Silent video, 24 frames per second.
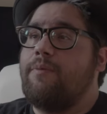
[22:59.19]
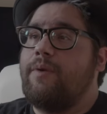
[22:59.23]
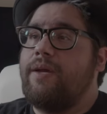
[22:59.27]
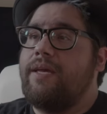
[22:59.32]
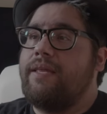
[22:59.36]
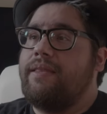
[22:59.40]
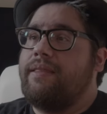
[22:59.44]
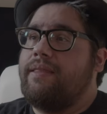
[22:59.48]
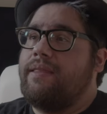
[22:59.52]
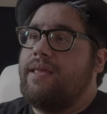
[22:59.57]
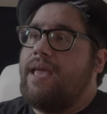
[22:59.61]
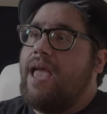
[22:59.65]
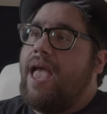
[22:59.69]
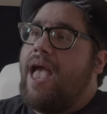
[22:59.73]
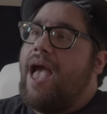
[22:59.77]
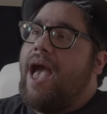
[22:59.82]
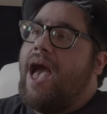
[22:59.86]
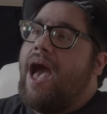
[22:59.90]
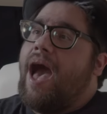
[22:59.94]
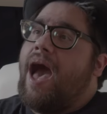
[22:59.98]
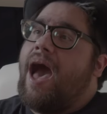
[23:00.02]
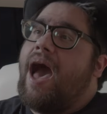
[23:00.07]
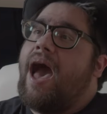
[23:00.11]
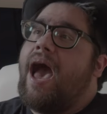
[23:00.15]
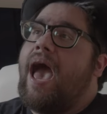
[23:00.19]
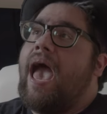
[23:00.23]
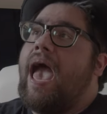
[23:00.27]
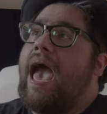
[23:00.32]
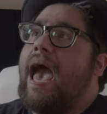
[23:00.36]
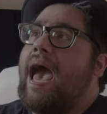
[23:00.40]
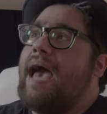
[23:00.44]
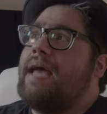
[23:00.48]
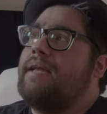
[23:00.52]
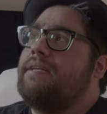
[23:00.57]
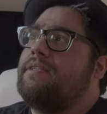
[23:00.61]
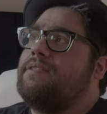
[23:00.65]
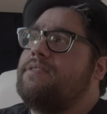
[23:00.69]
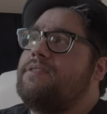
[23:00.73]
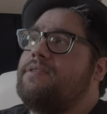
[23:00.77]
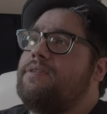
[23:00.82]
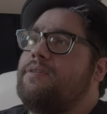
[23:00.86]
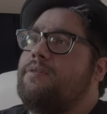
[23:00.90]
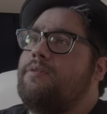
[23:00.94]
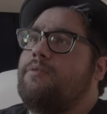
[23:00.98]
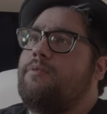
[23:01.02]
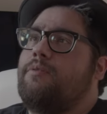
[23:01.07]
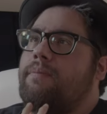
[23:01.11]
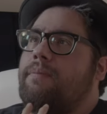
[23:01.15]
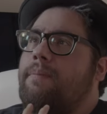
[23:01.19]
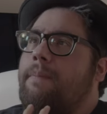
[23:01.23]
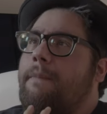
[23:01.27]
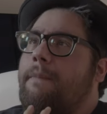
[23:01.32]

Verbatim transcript: with, I had to